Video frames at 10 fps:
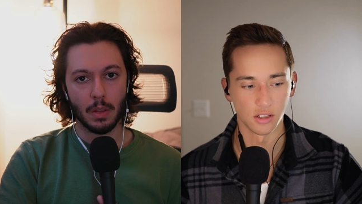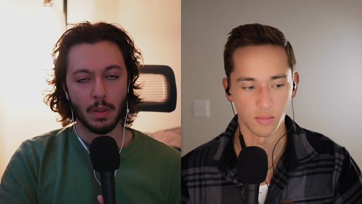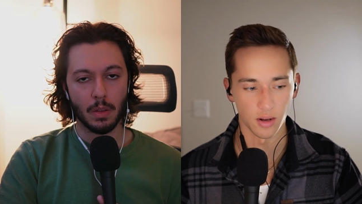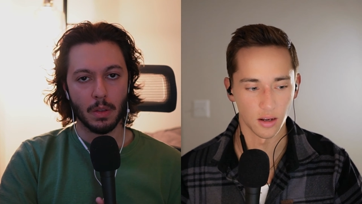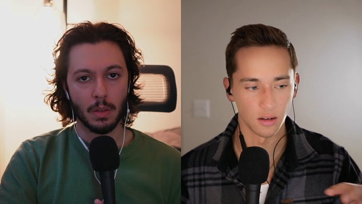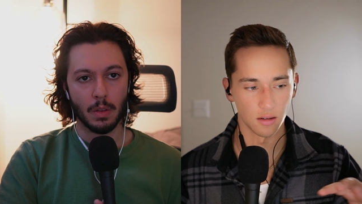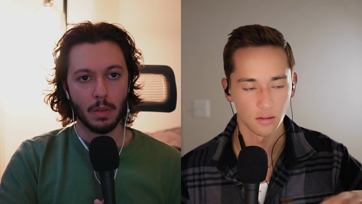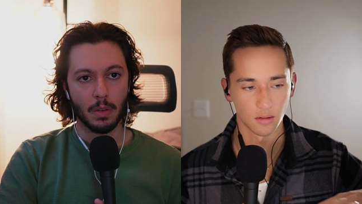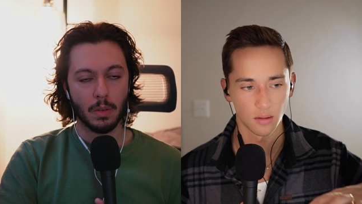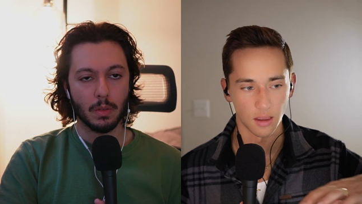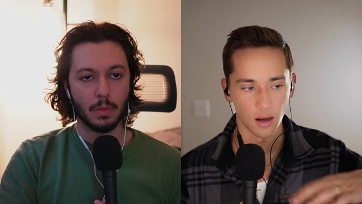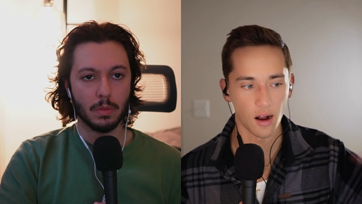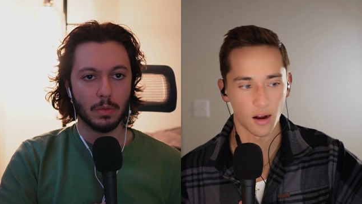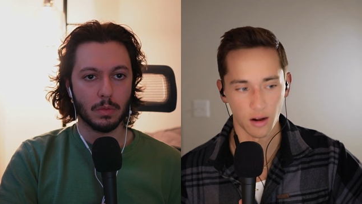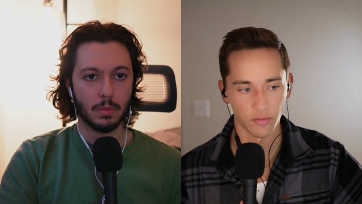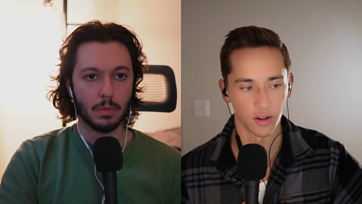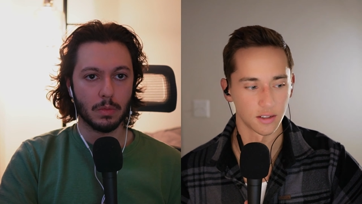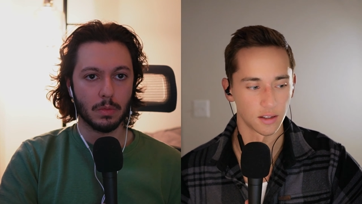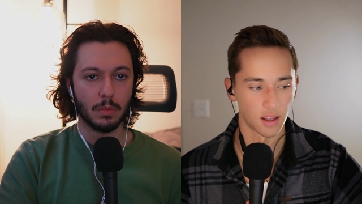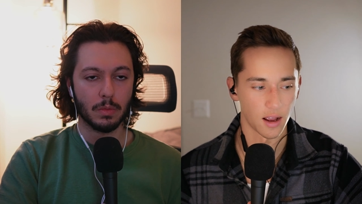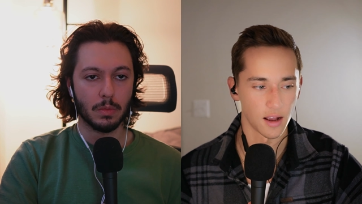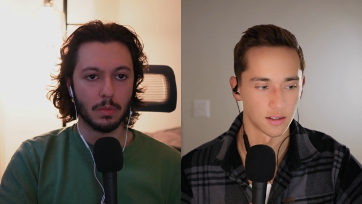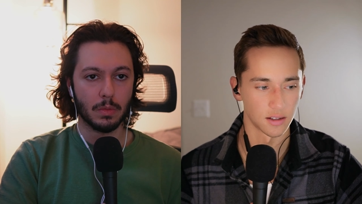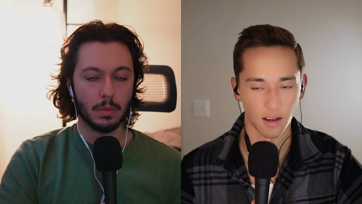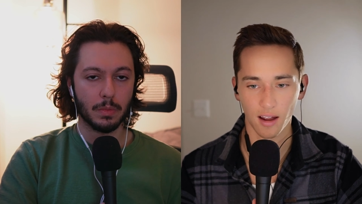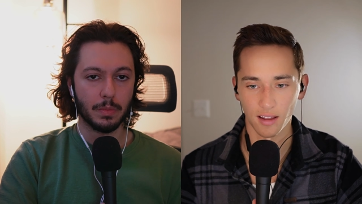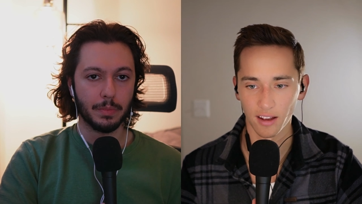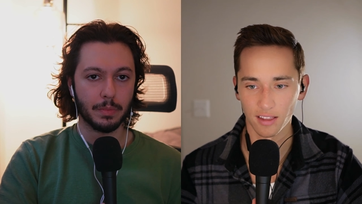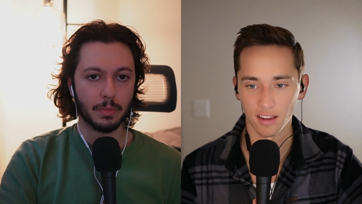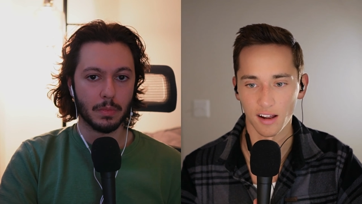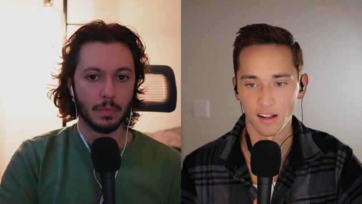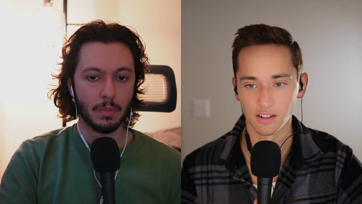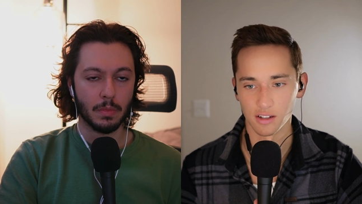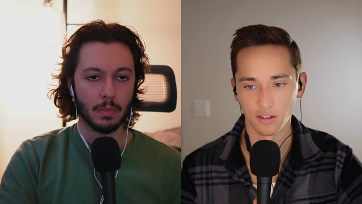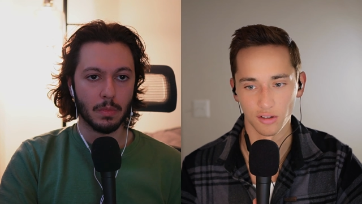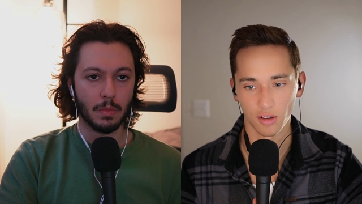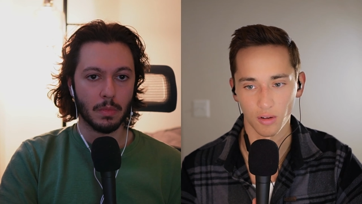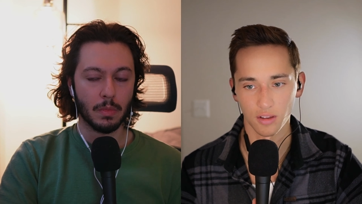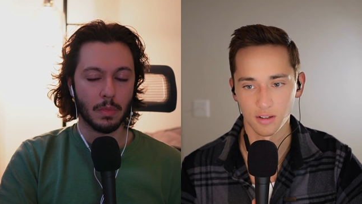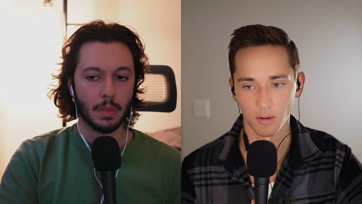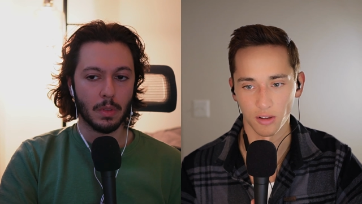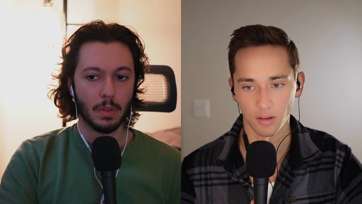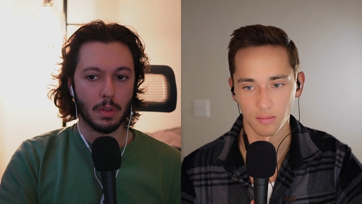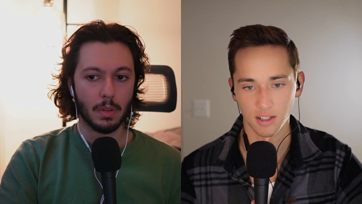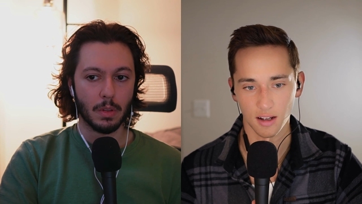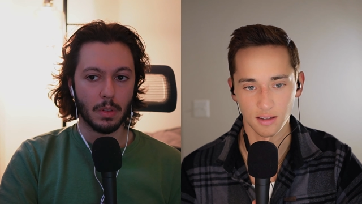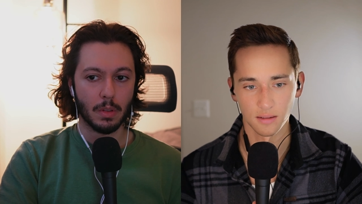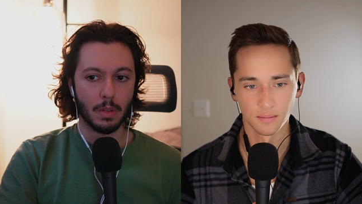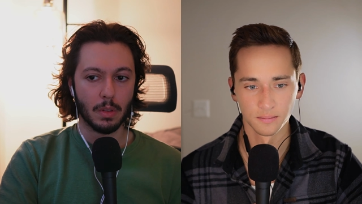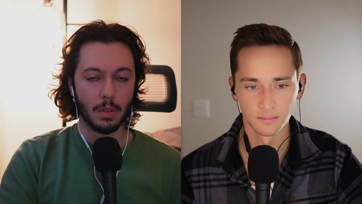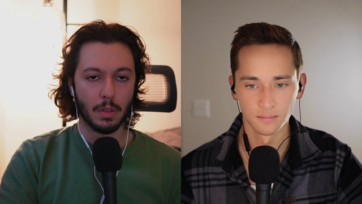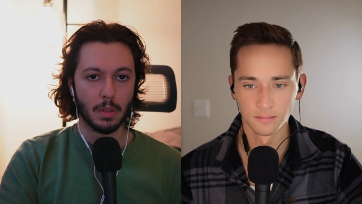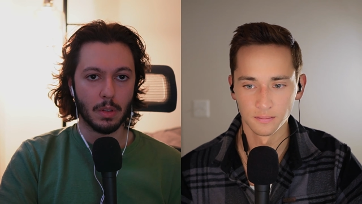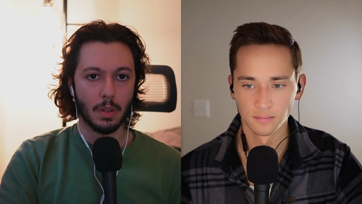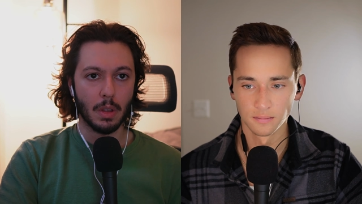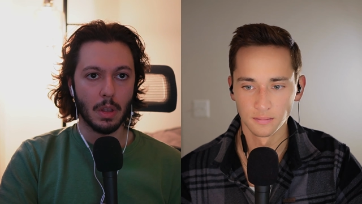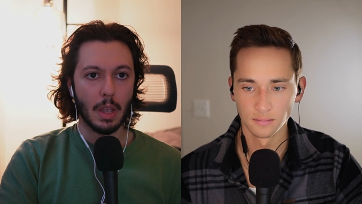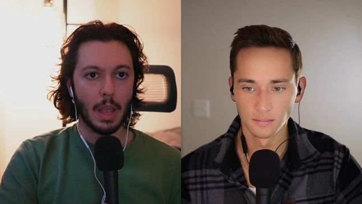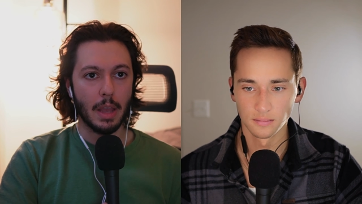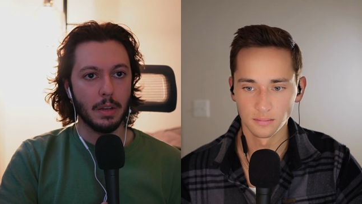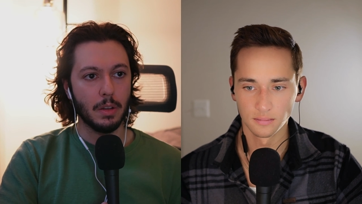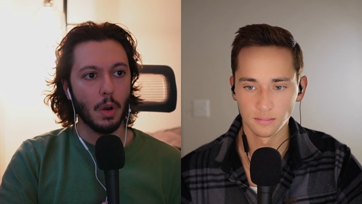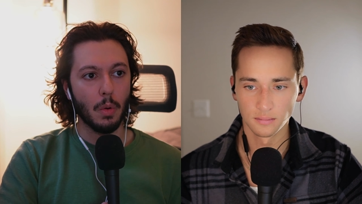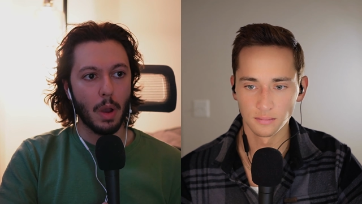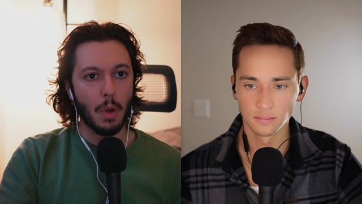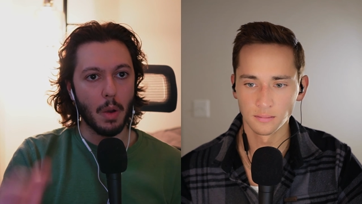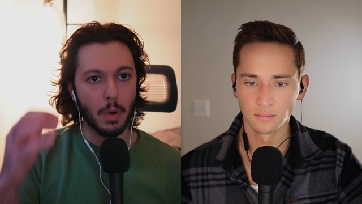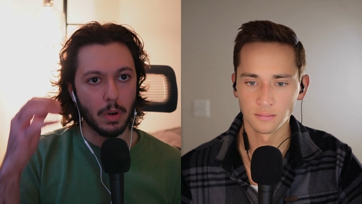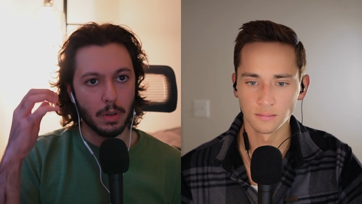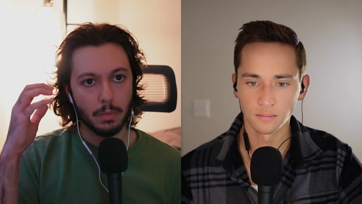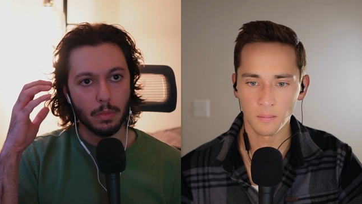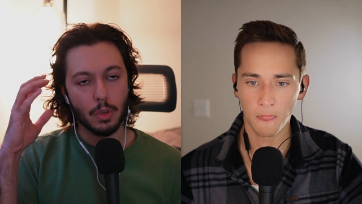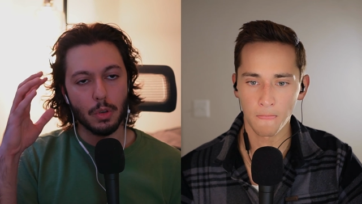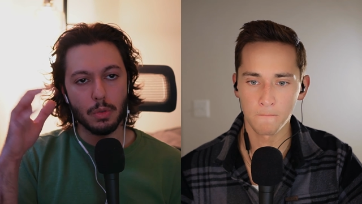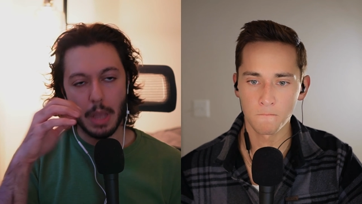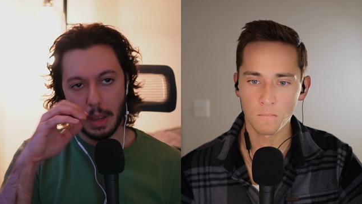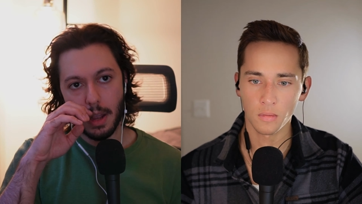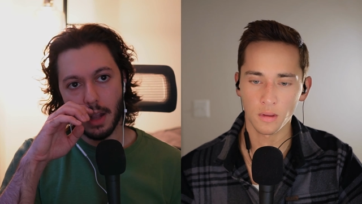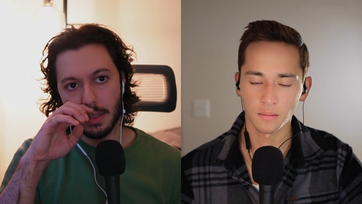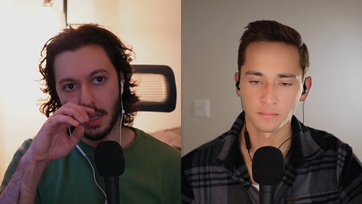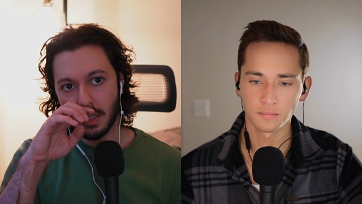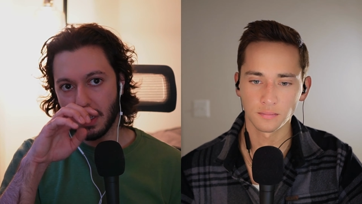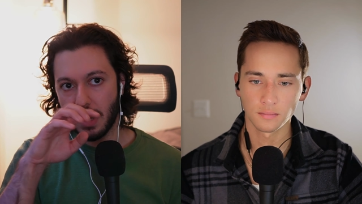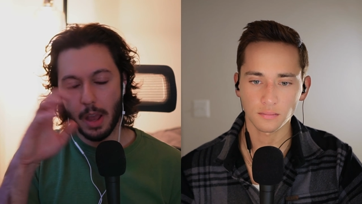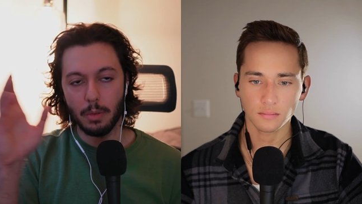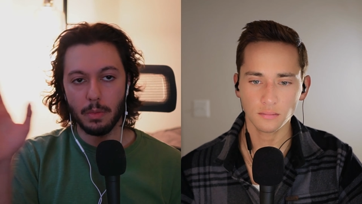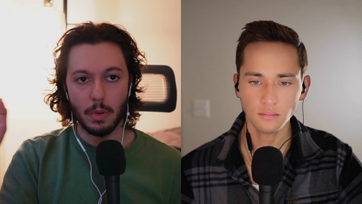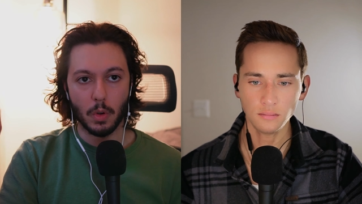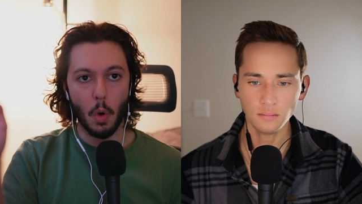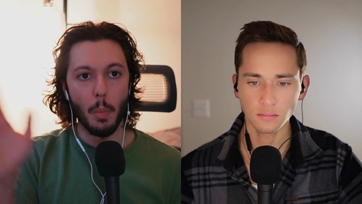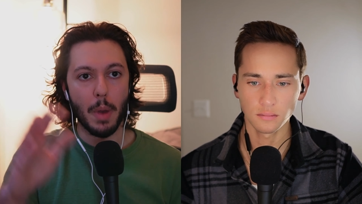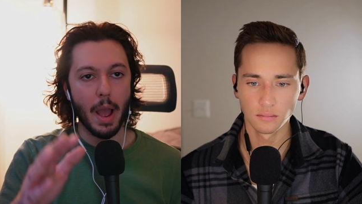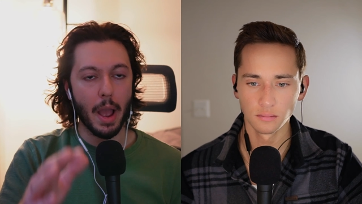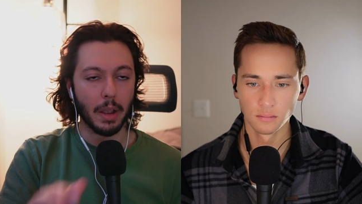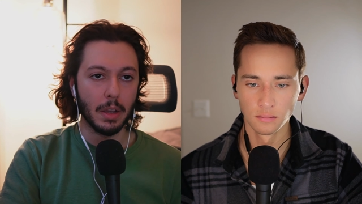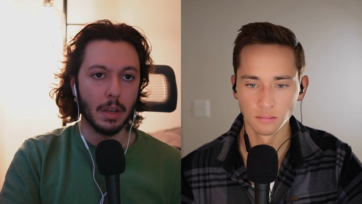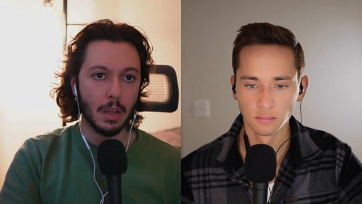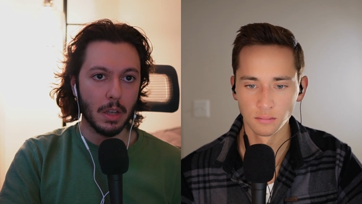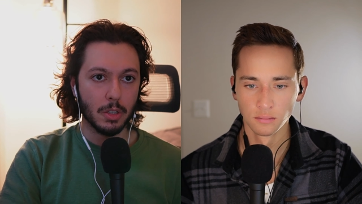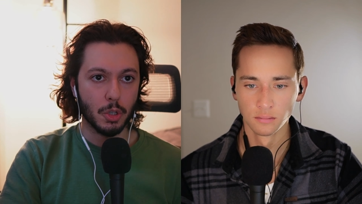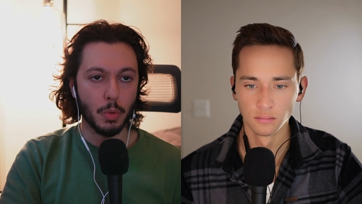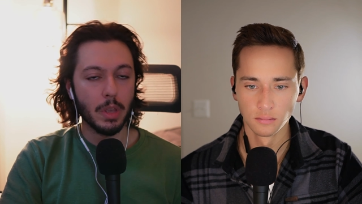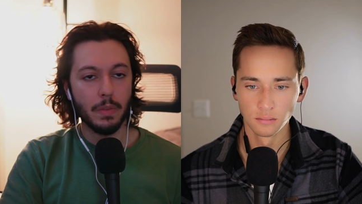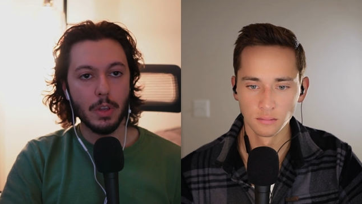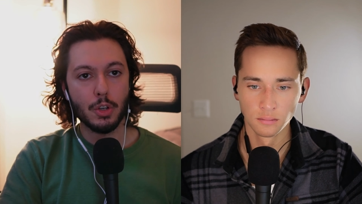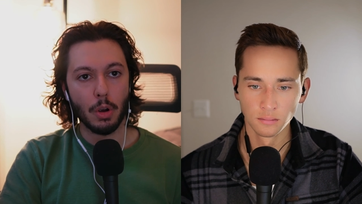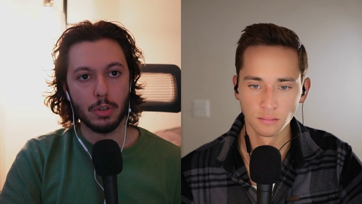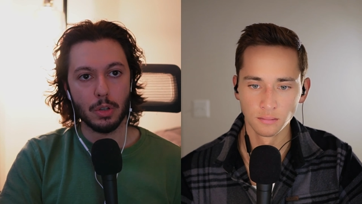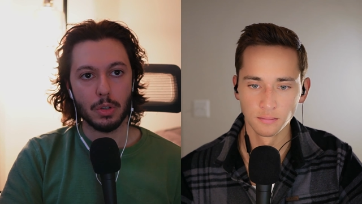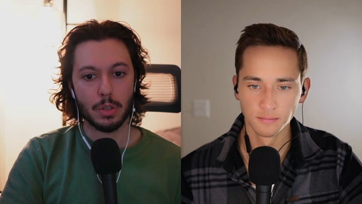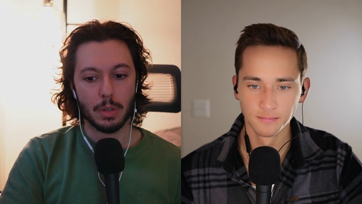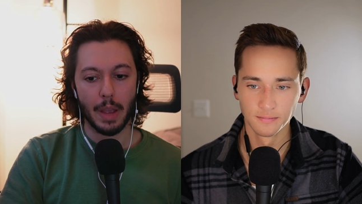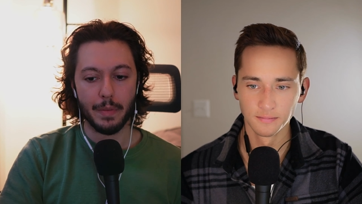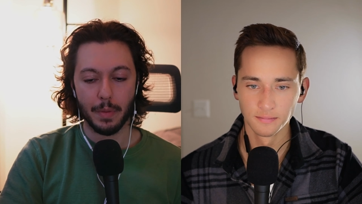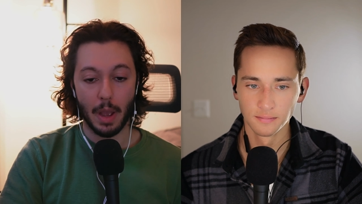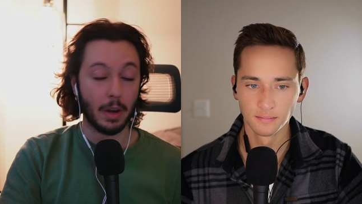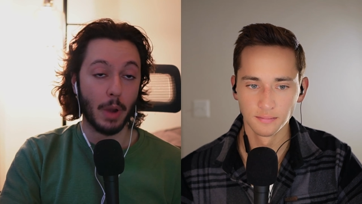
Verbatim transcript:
Speaker 1: demand and the knock on effects that that has. I, I, like the analogy you drew there with smart thermostats.
Speaker 2: And you know, I, I want to use that context to now go back to EV chargers. I I don't